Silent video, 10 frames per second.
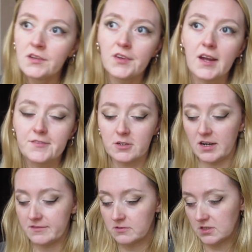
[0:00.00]
After
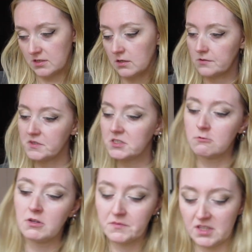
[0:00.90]
eyes are done, I'll always go
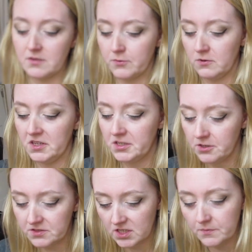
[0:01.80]
in with a pointy
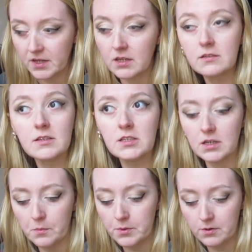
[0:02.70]
Q-tip and clean
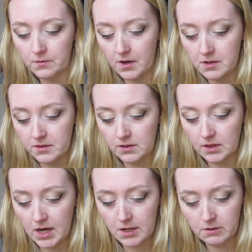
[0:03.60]
up around the
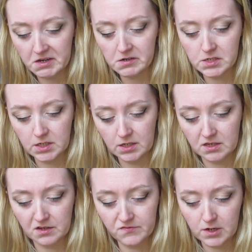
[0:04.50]
liner area, get
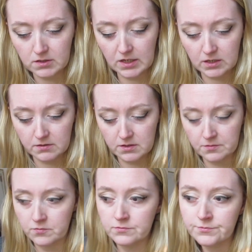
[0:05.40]
any fallout that
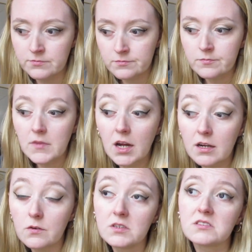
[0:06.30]
I
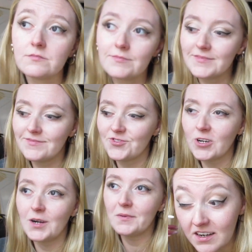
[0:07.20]
always drop.